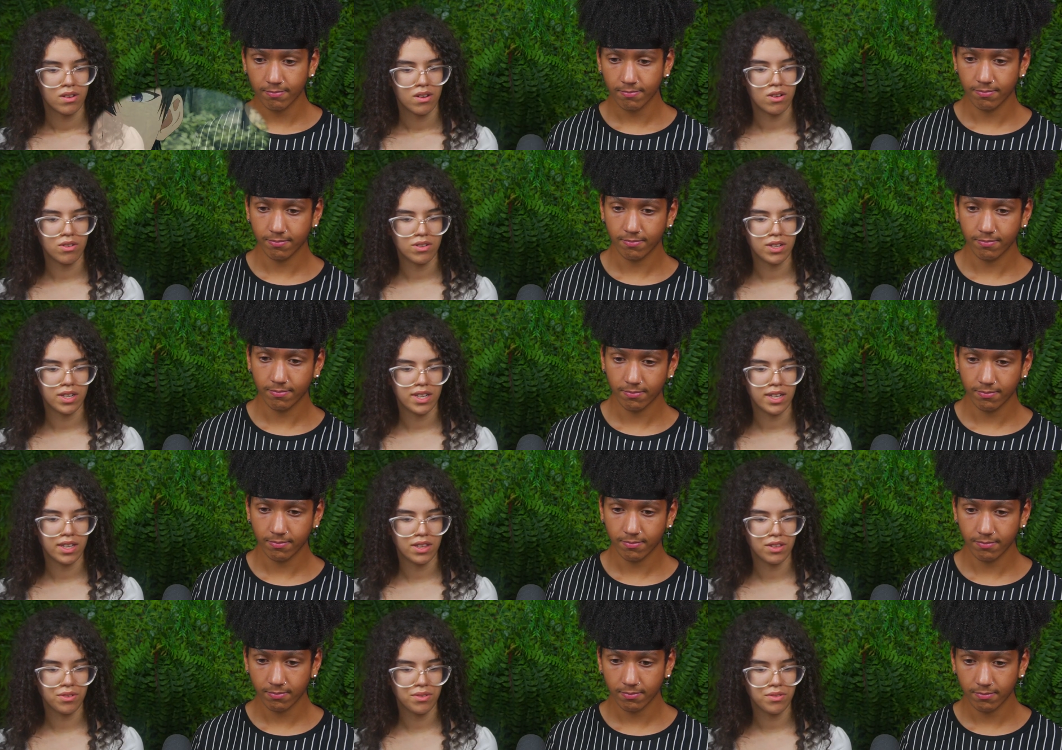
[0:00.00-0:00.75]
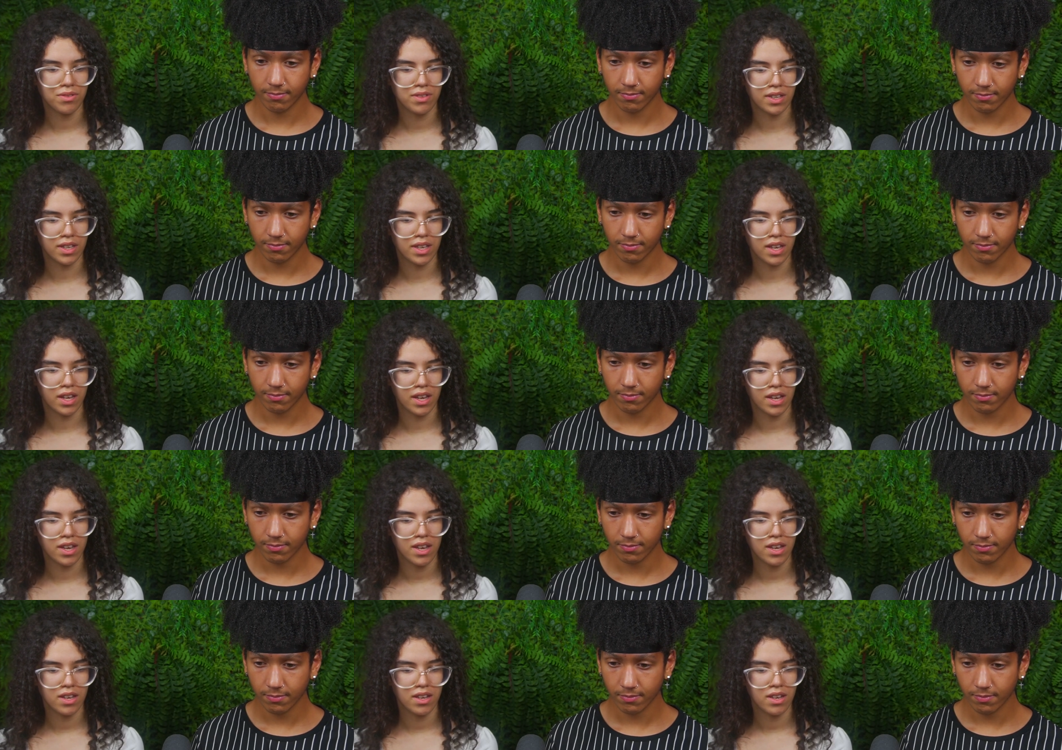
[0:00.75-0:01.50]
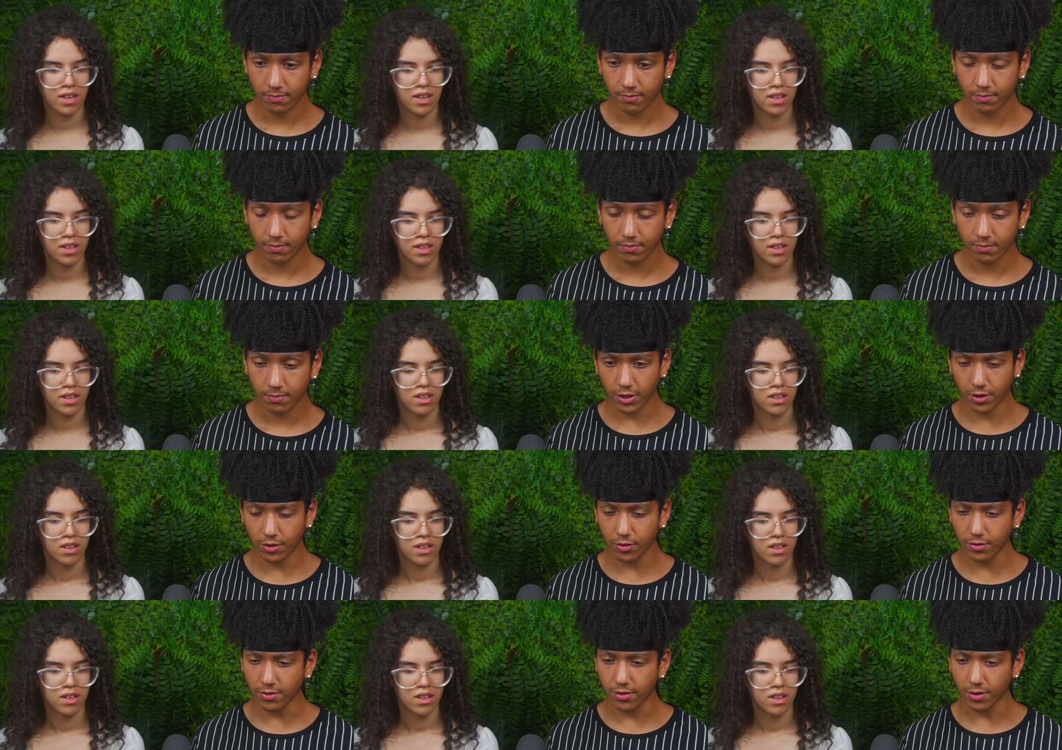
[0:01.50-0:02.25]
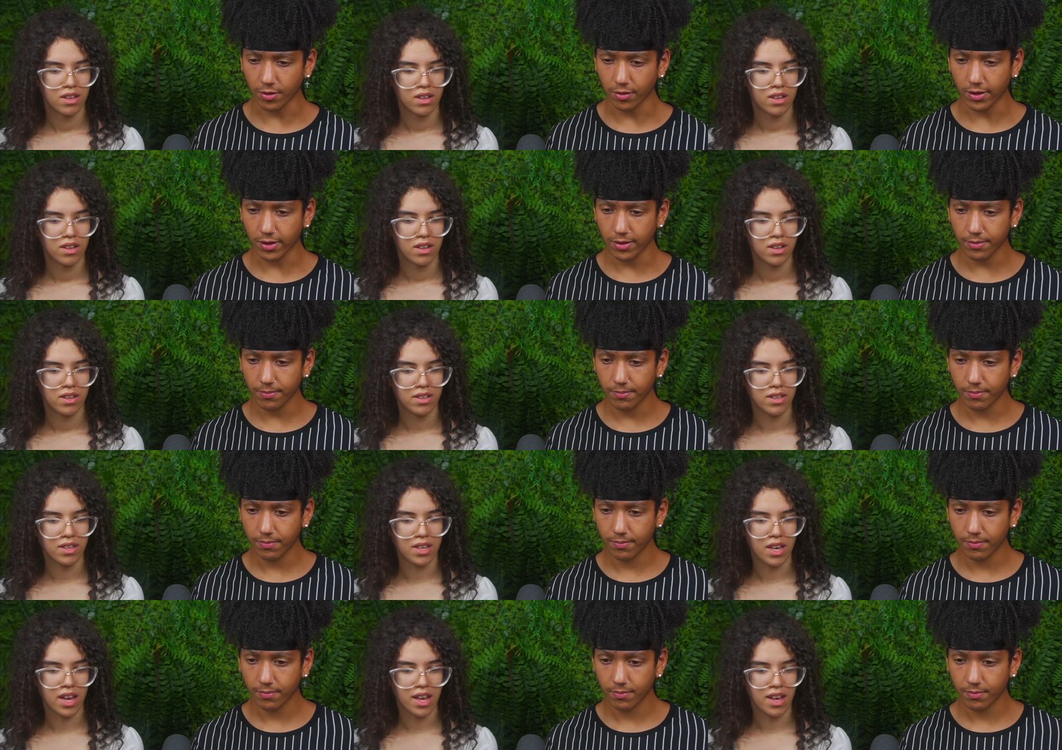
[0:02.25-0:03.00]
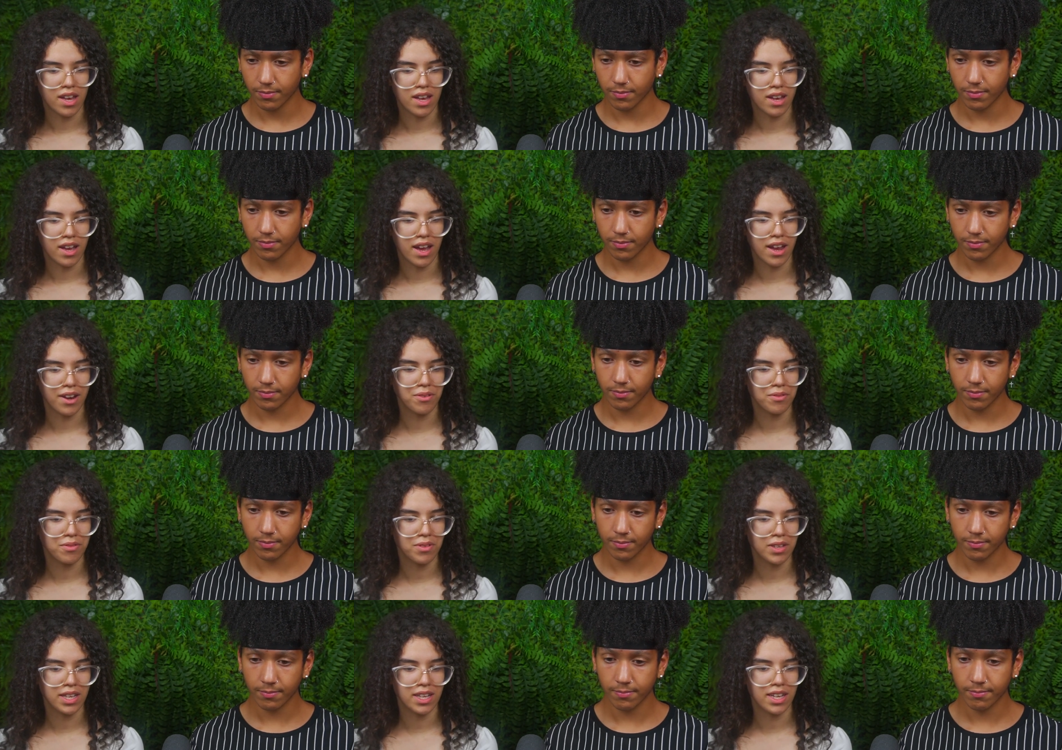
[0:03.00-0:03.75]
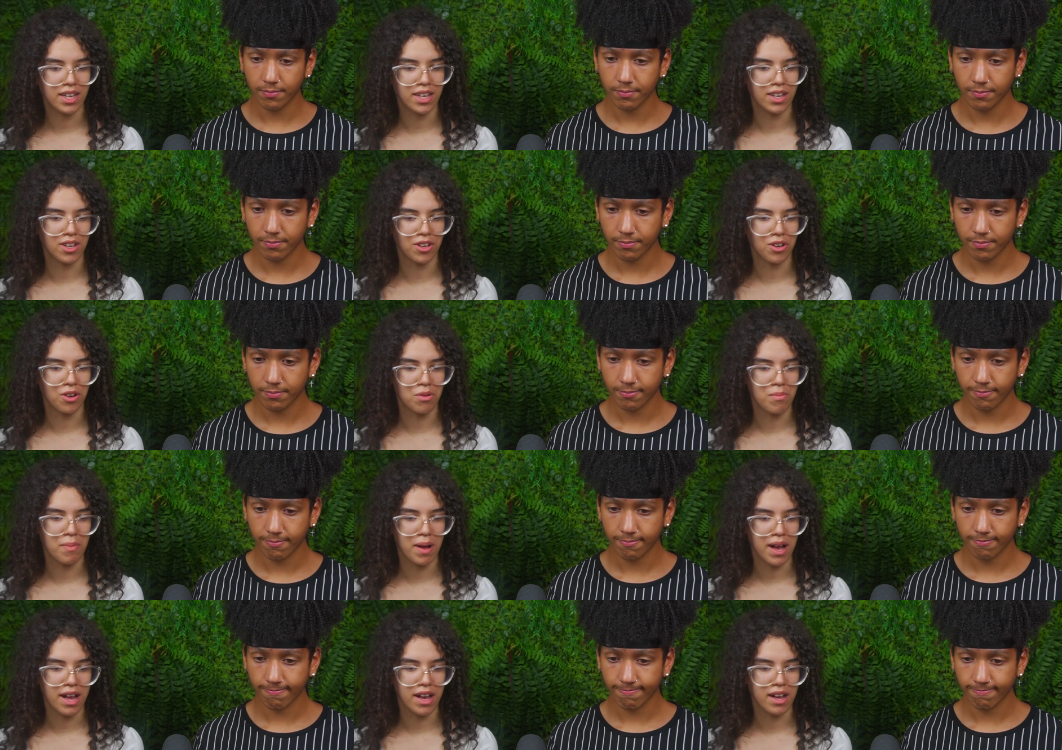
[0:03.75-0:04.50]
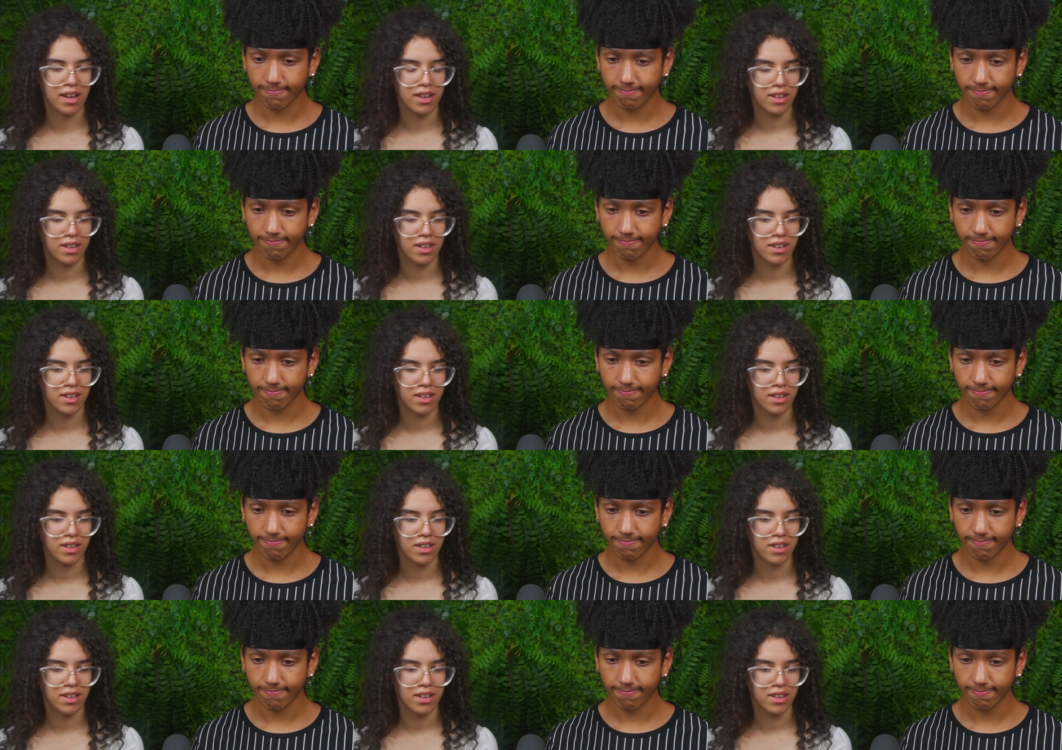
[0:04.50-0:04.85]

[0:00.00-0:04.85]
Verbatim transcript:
Speaker 1: Oh, did he lose the key?
Speaker 2: He used it, right?
Speaker 1: Yeah, I don't think he can go back.